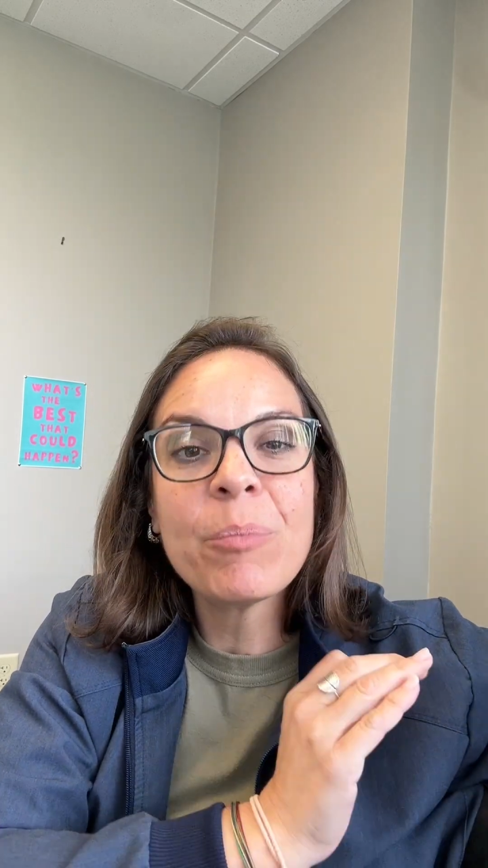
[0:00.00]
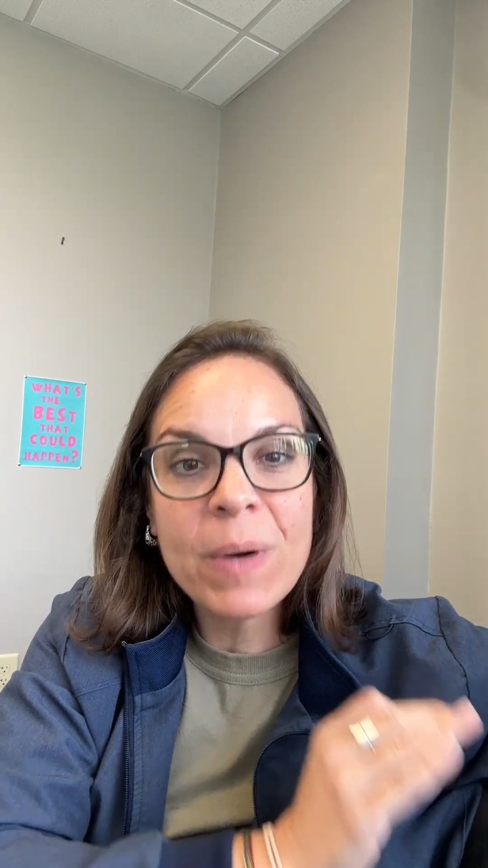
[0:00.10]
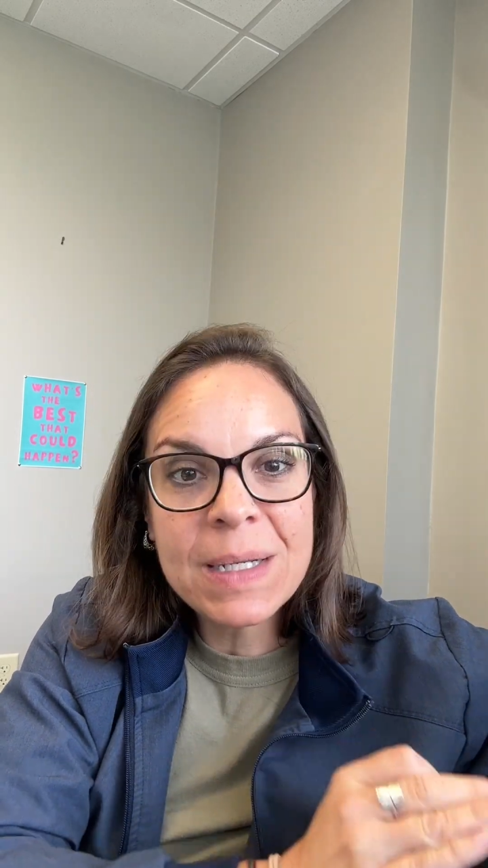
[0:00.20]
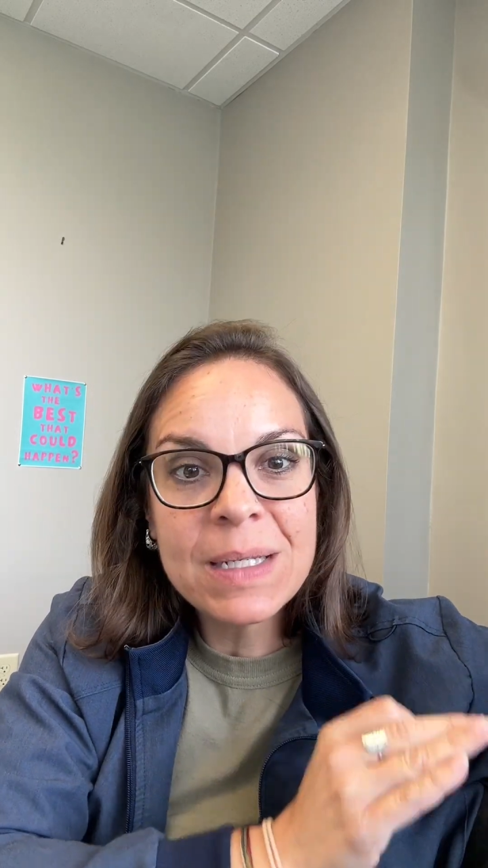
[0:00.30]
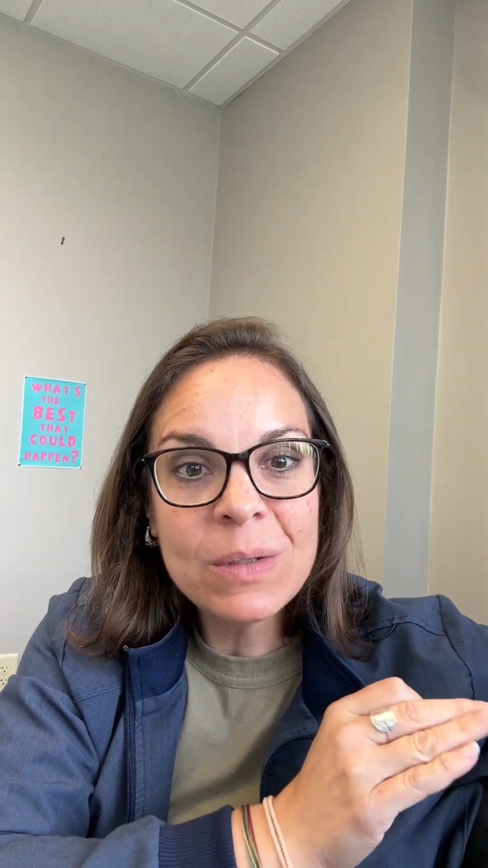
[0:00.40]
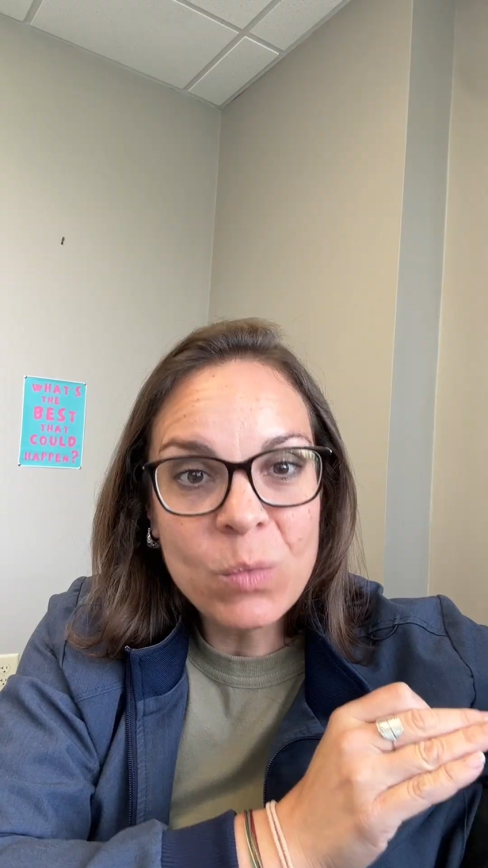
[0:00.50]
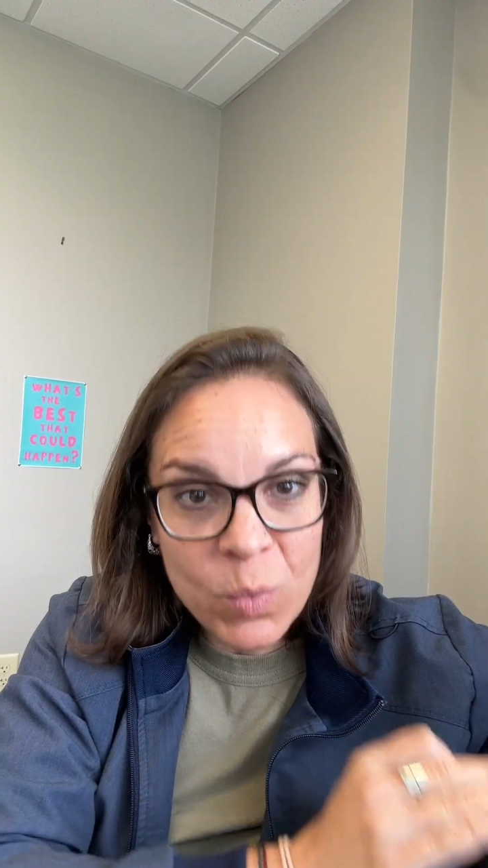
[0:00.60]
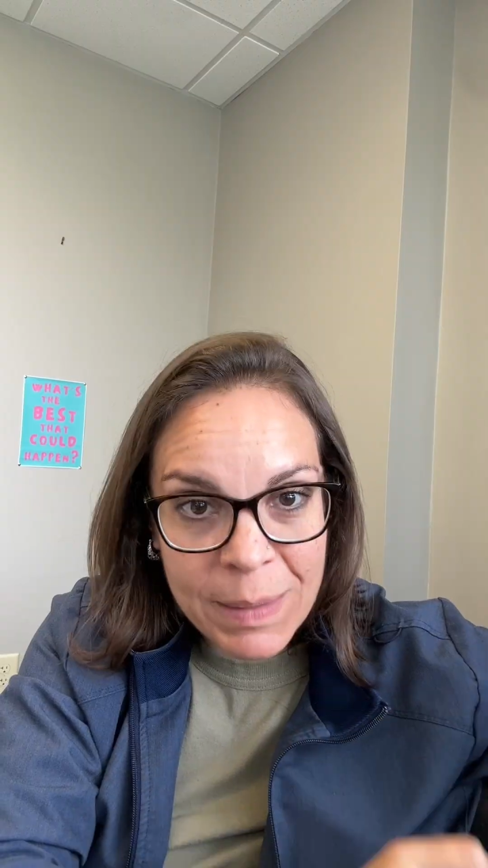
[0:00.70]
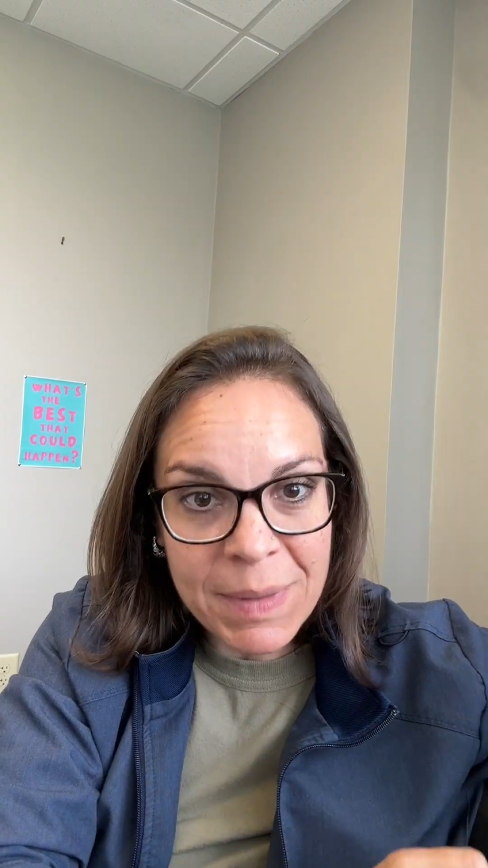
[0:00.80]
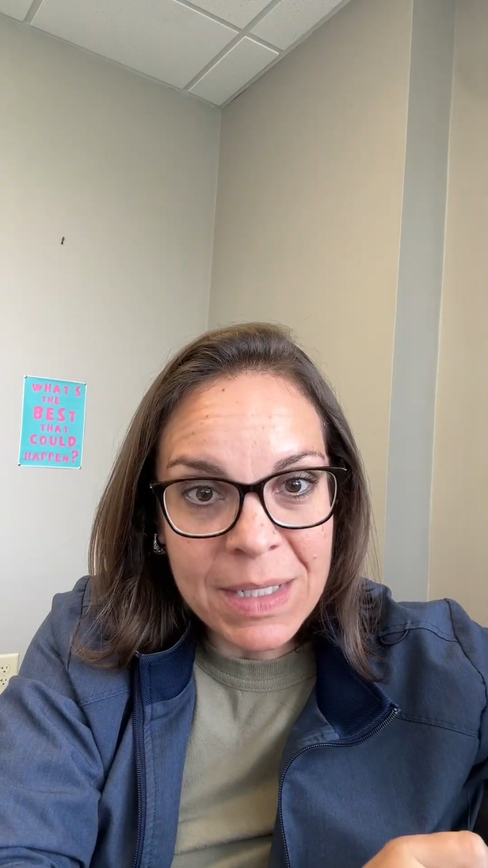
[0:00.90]
pregnant
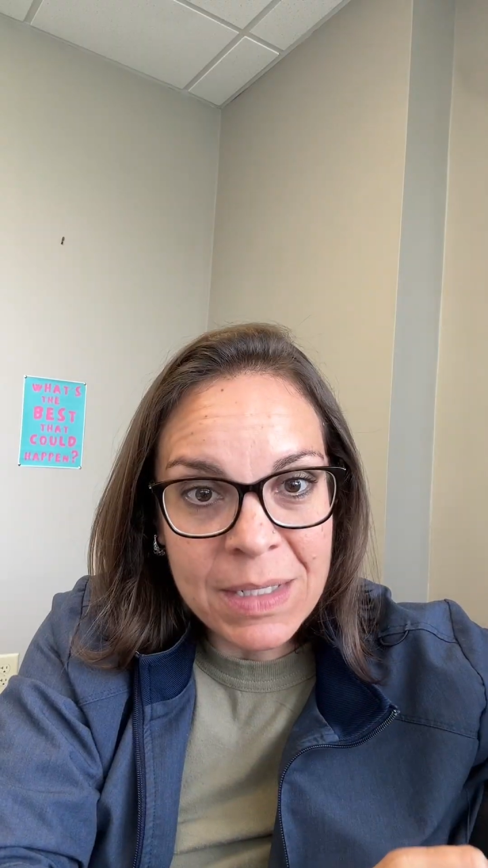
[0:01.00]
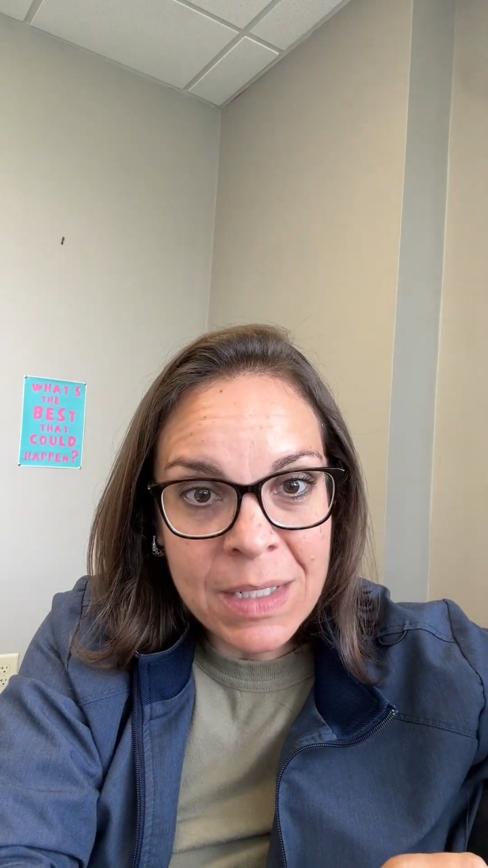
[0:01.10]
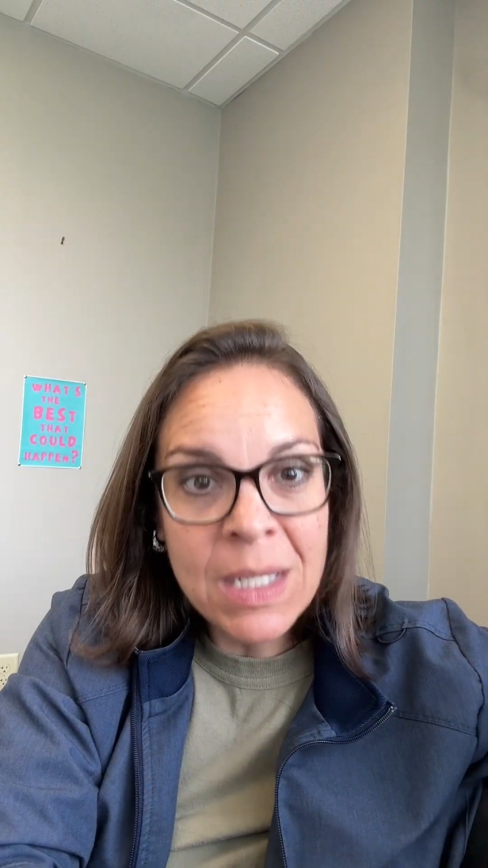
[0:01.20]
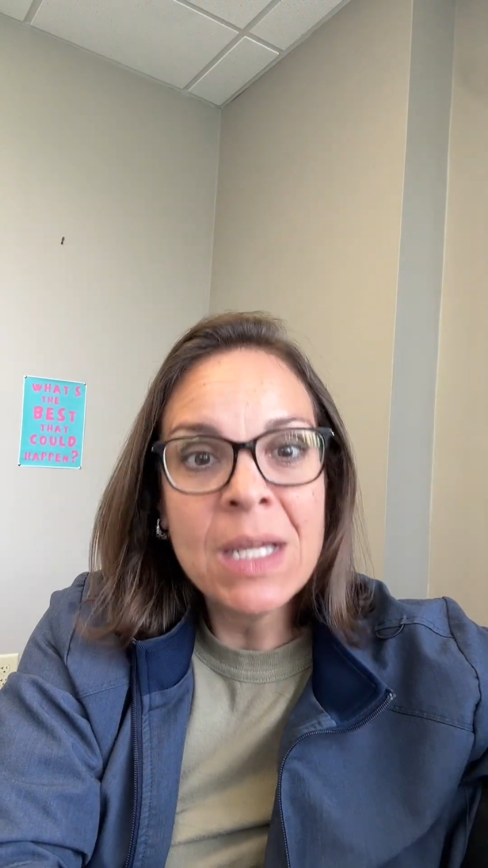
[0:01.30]
women